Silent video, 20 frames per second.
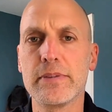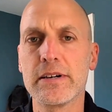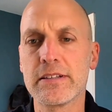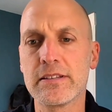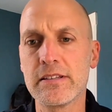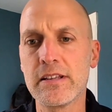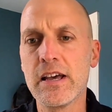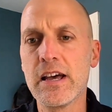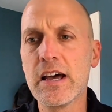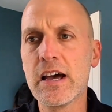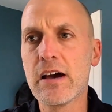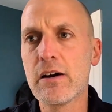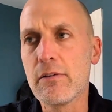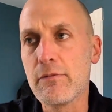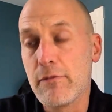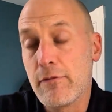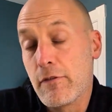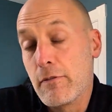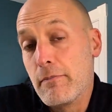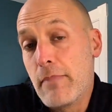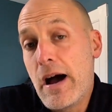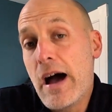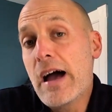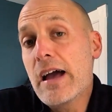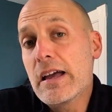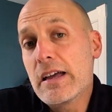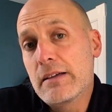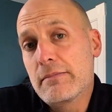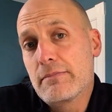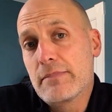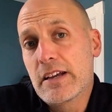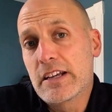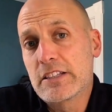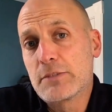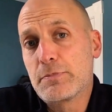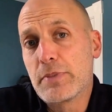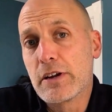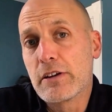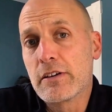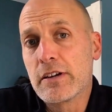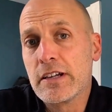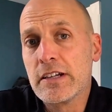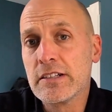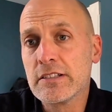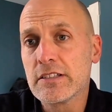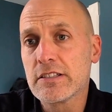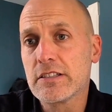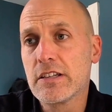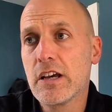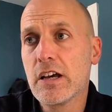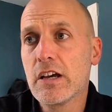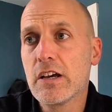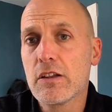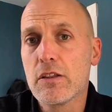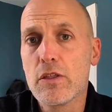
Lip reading: But from my experience,